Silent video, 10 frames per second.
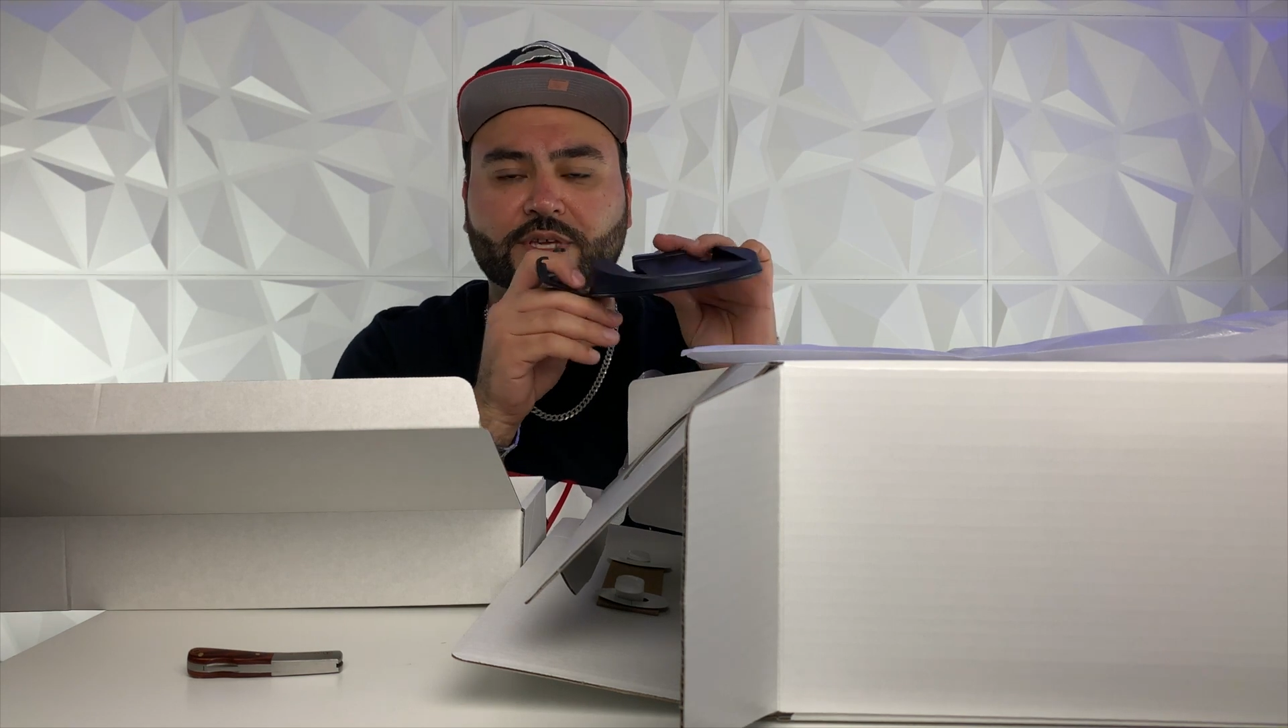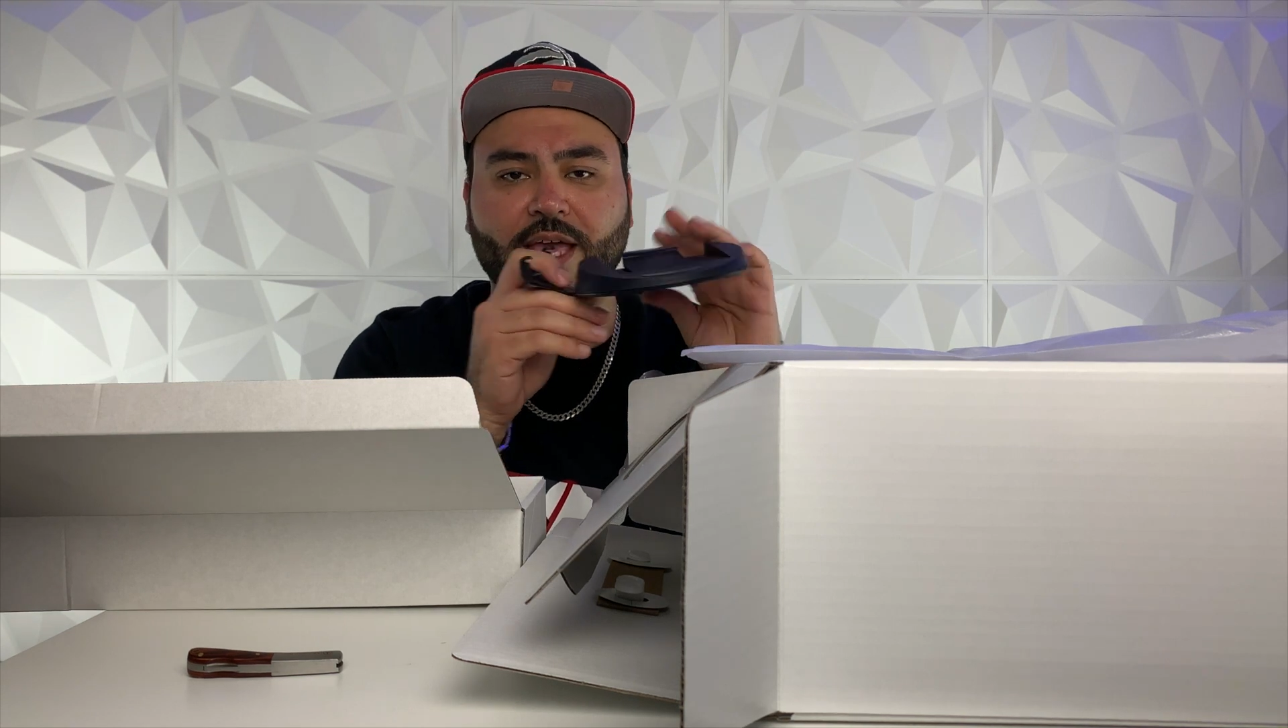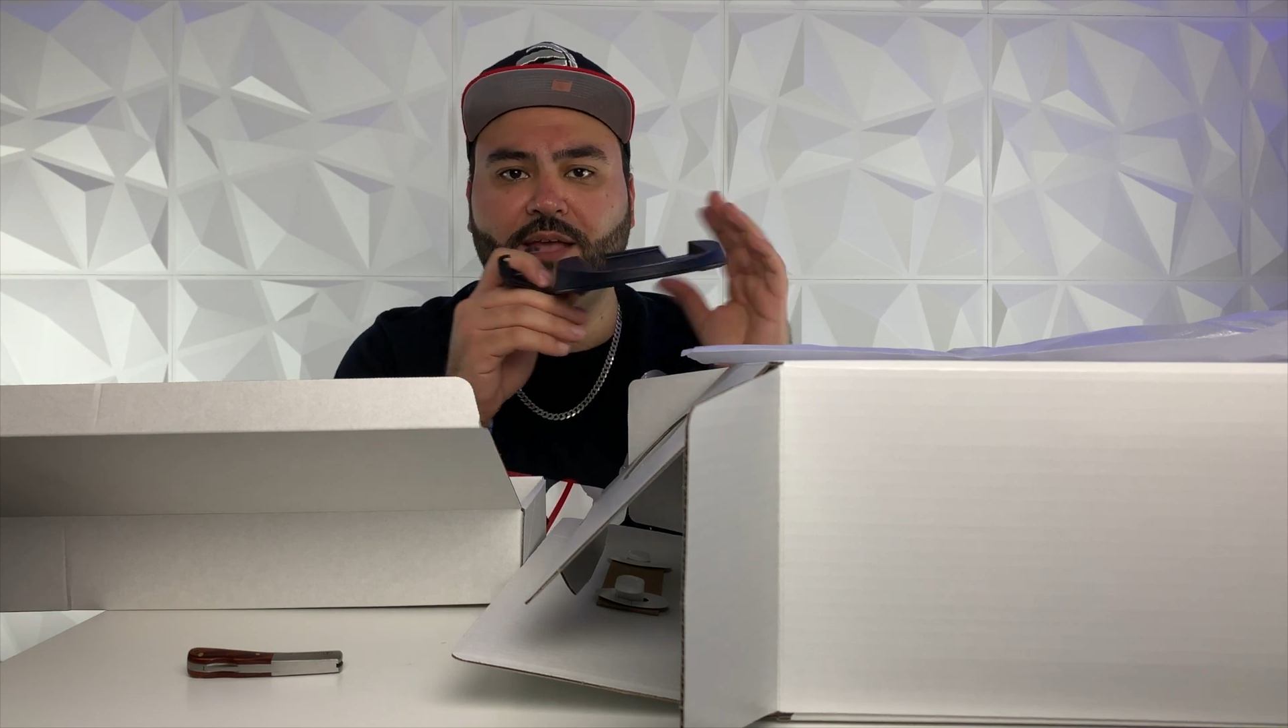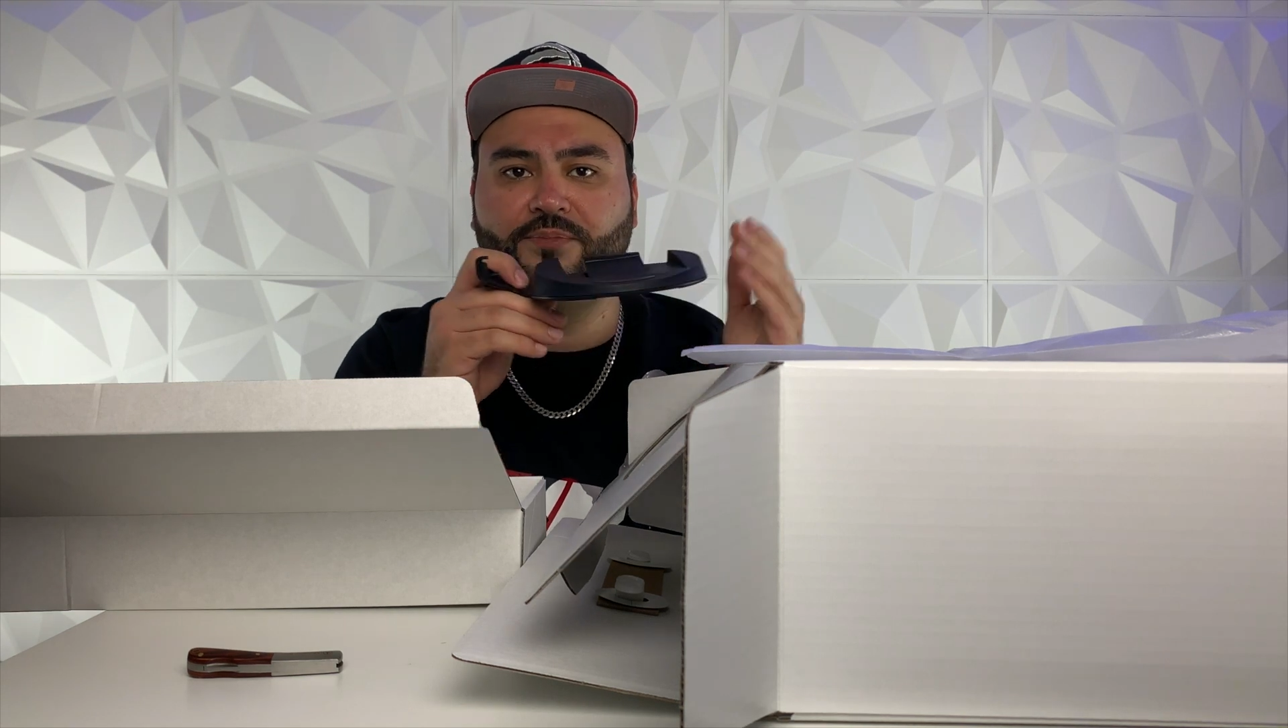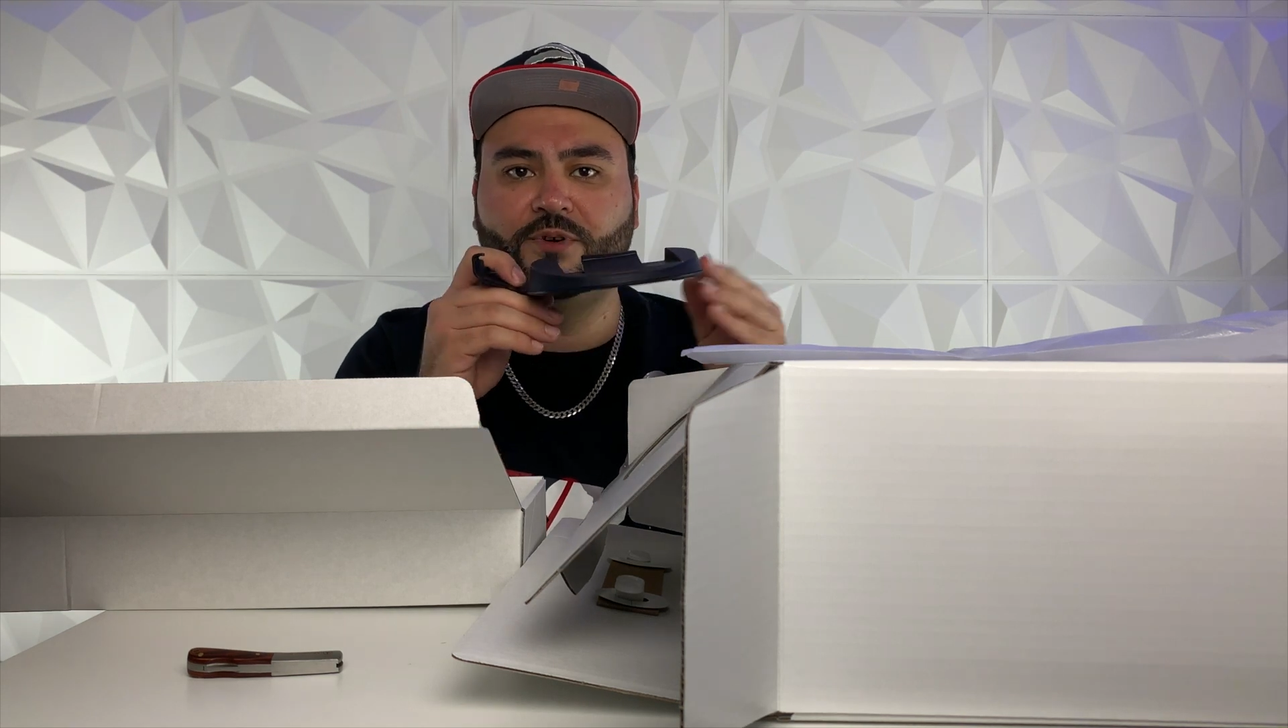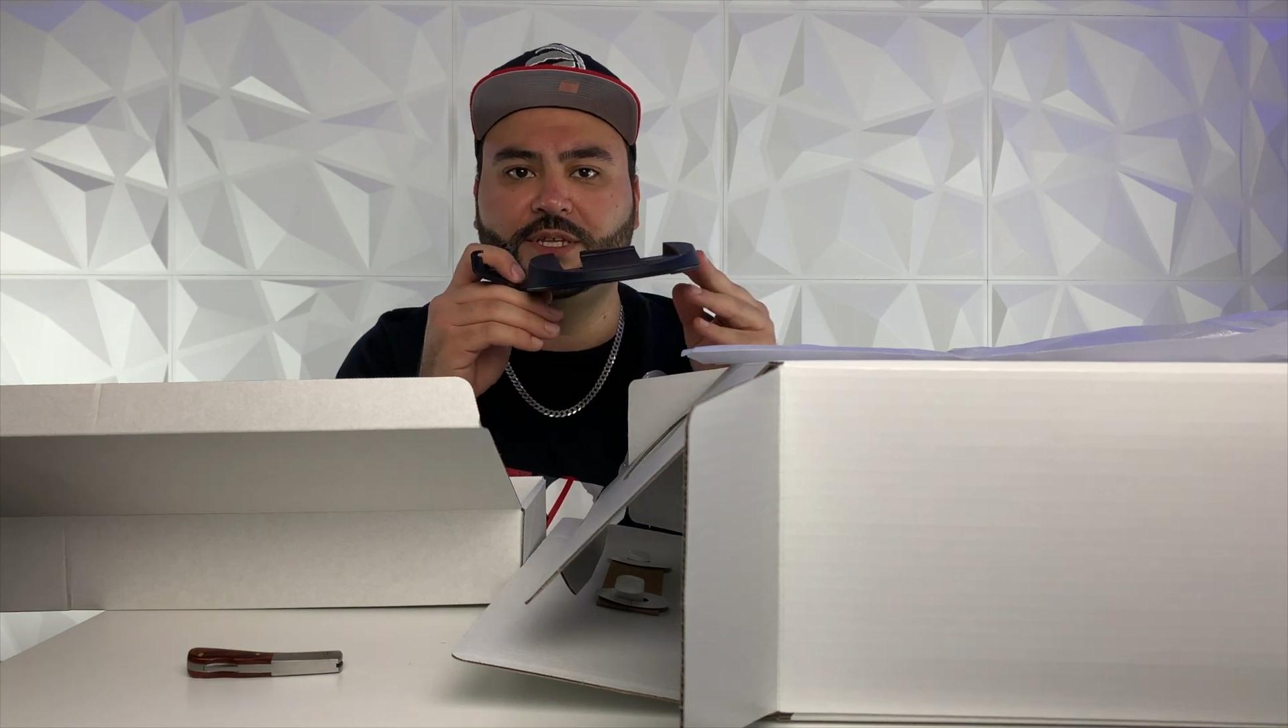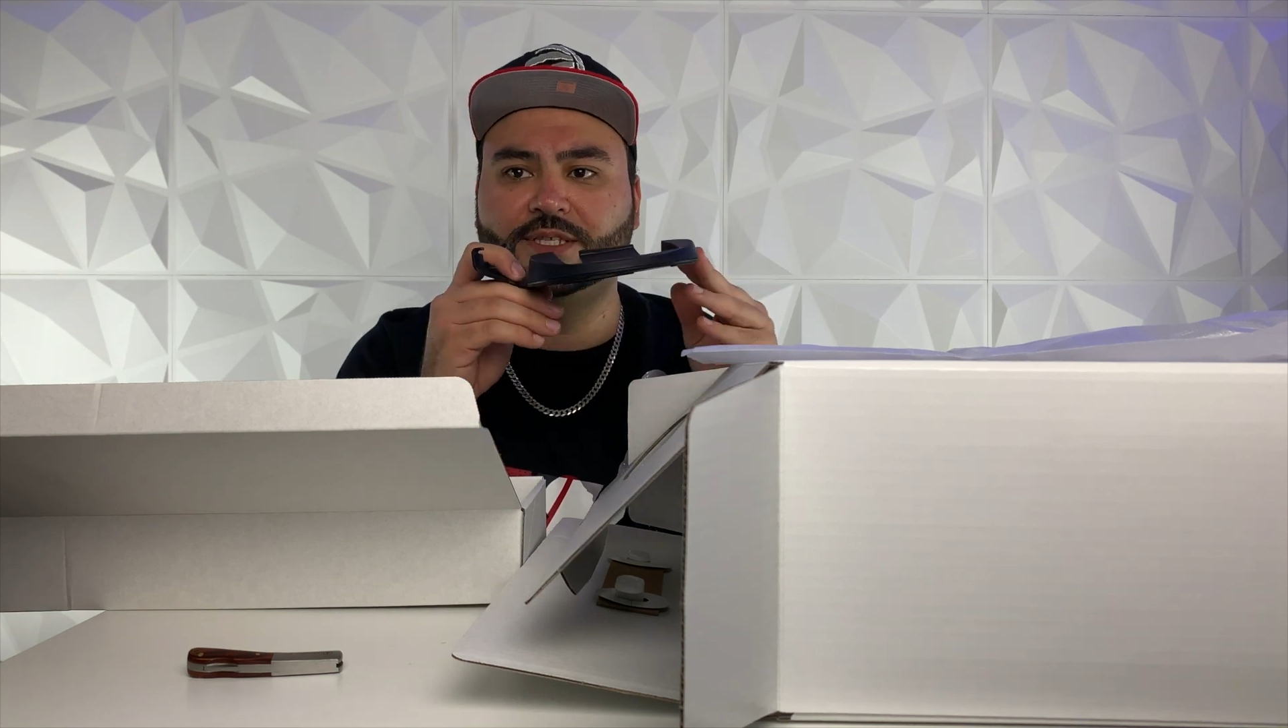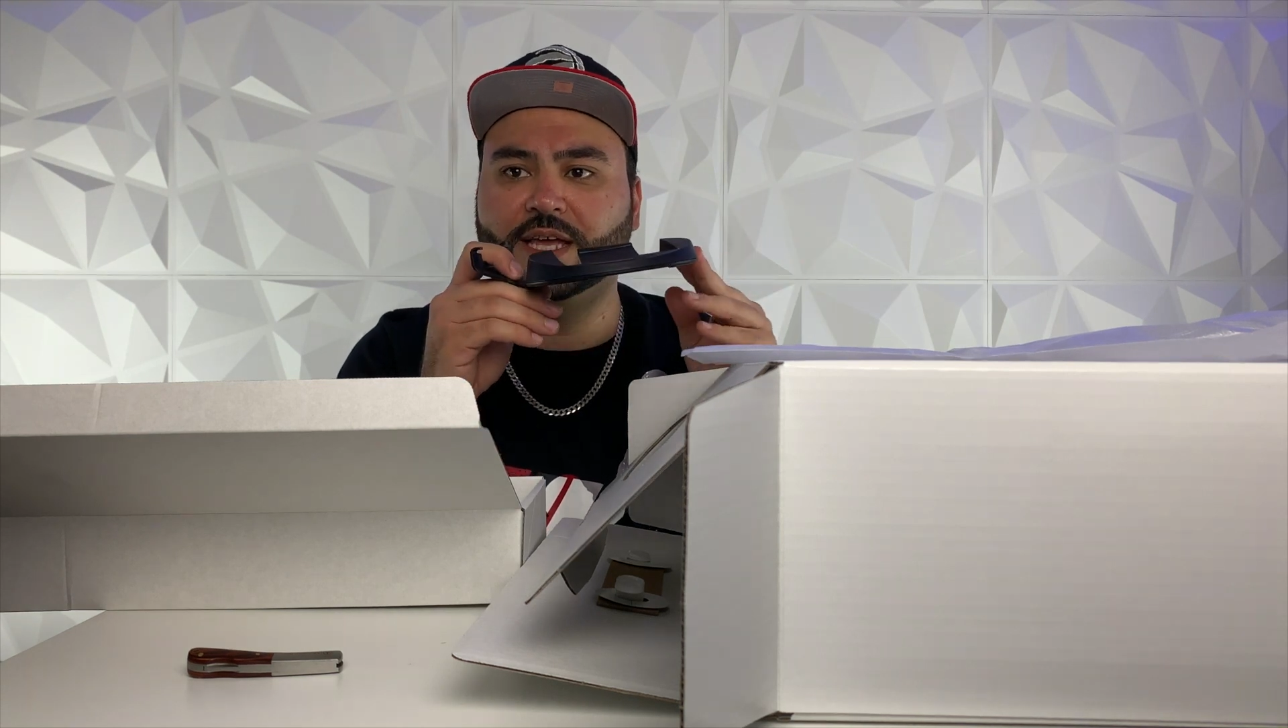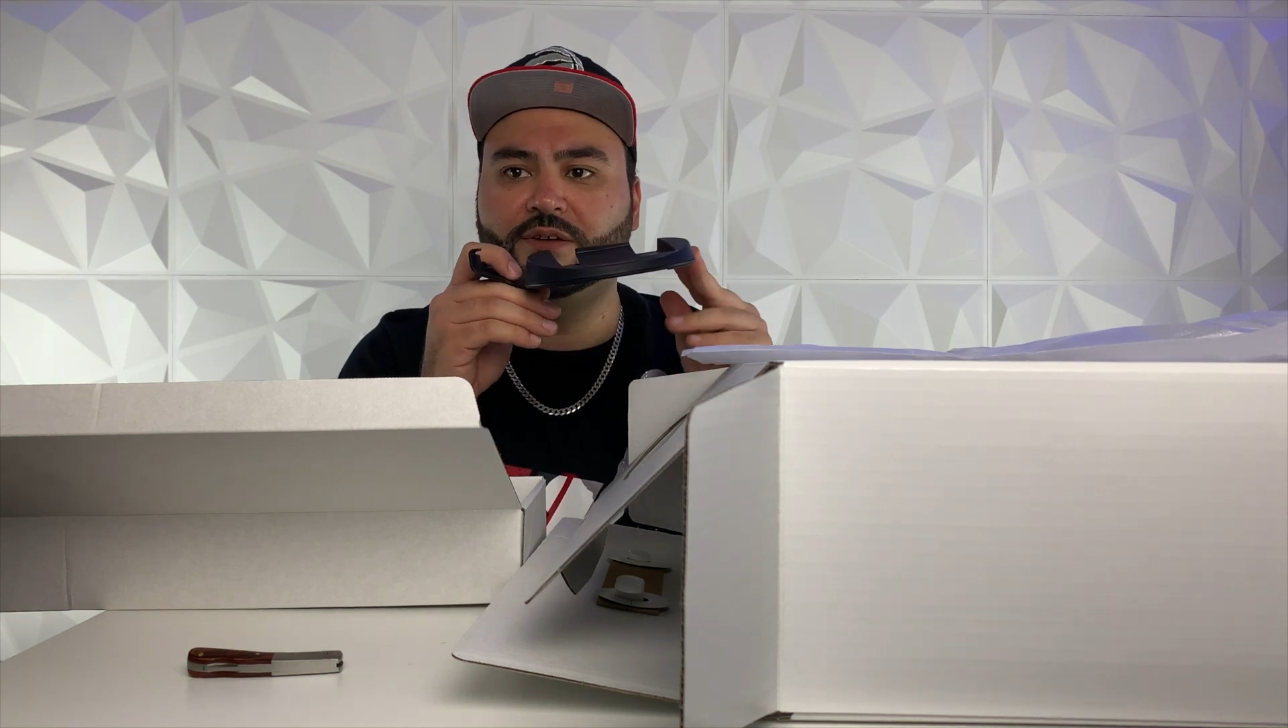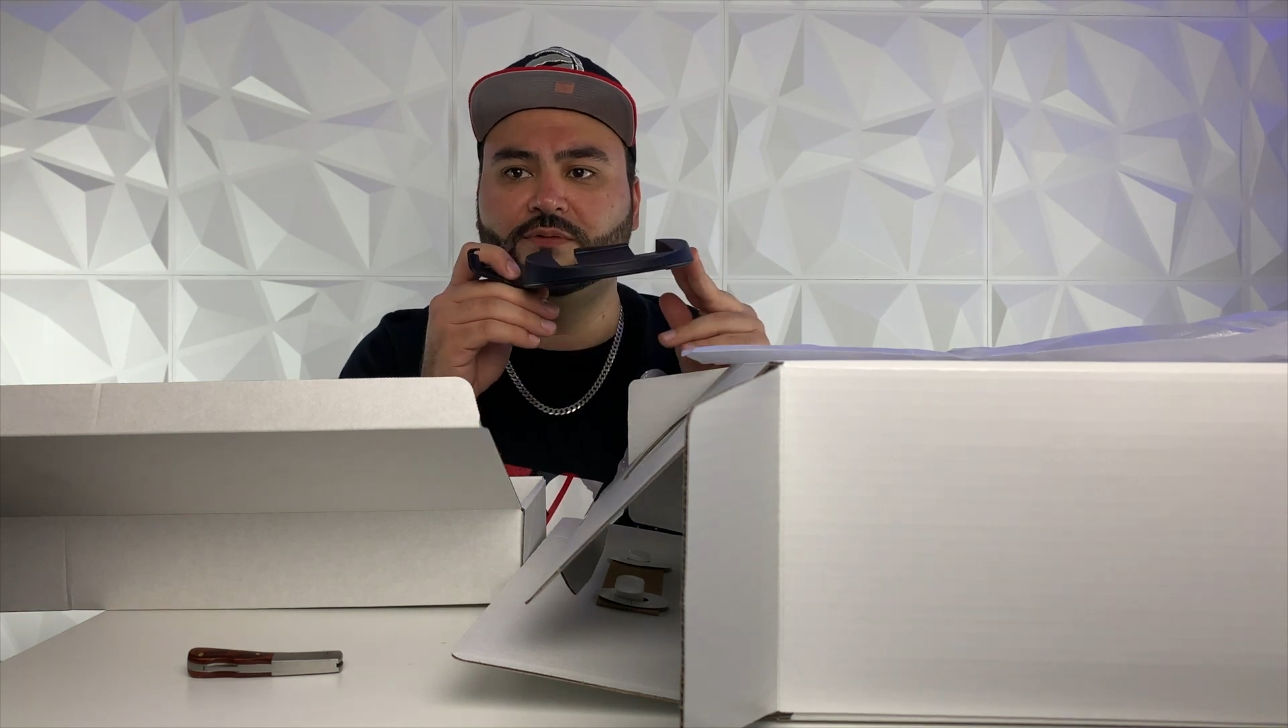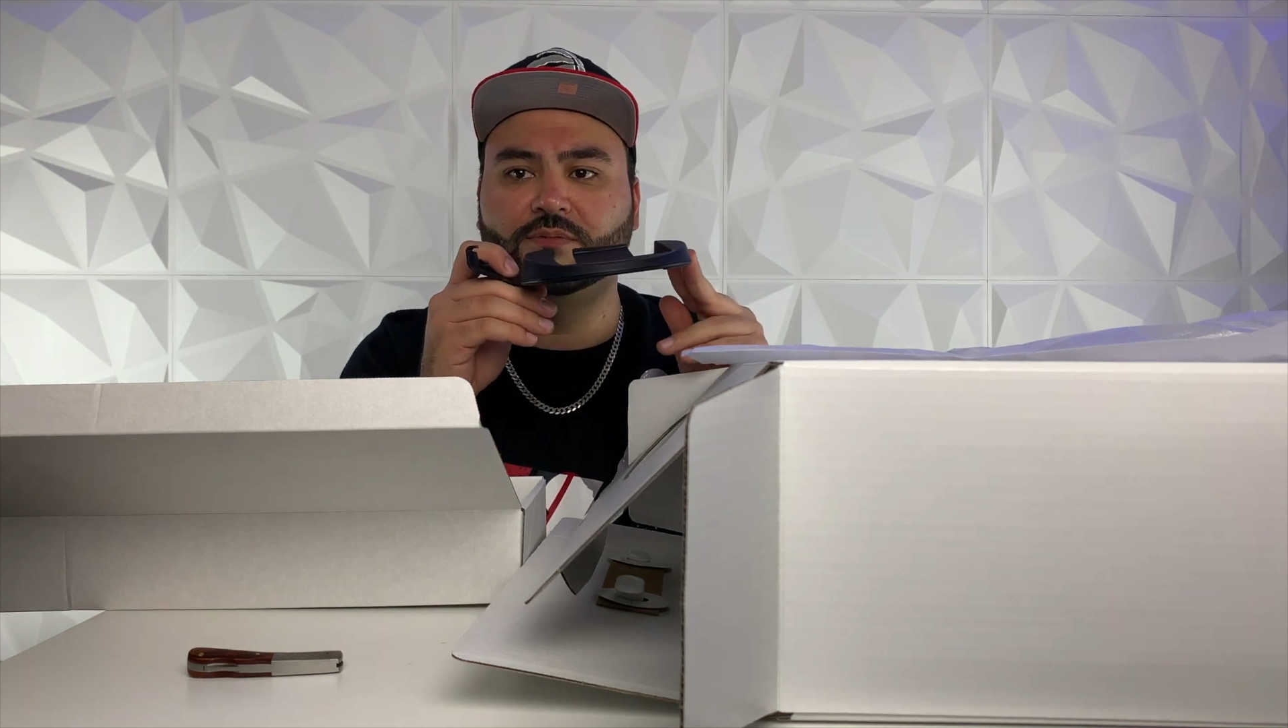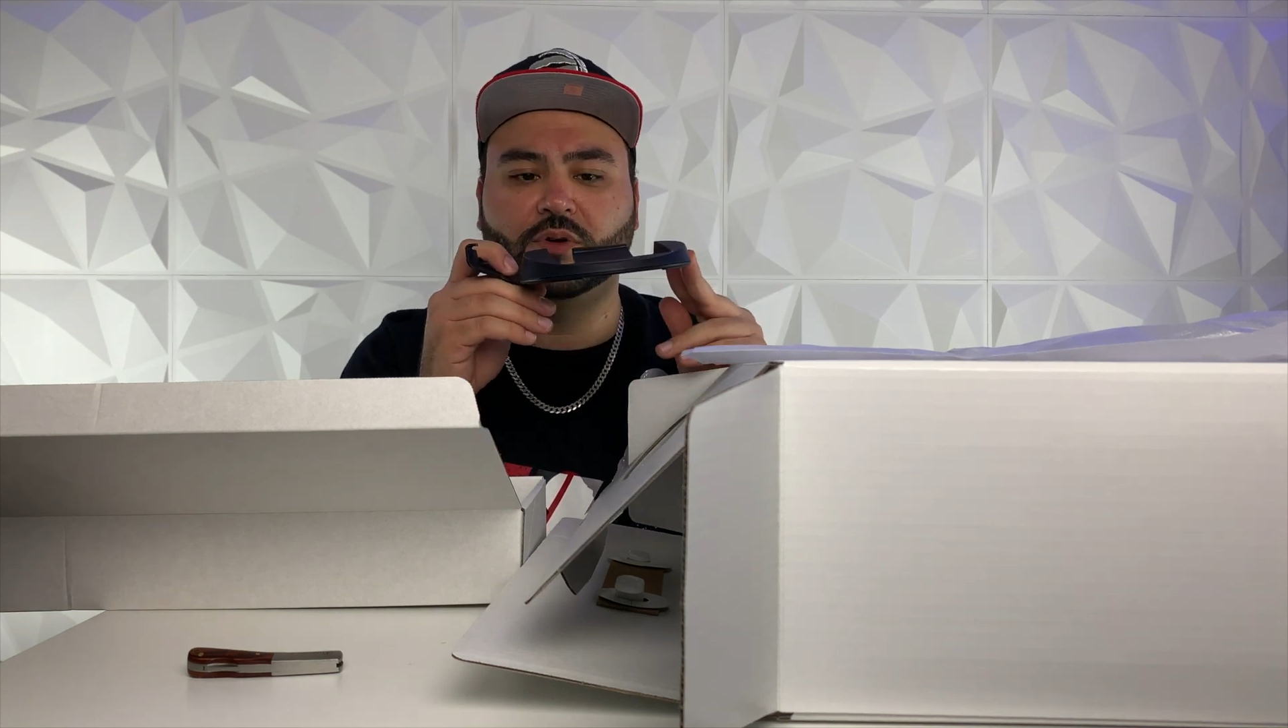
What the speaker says: can't put it down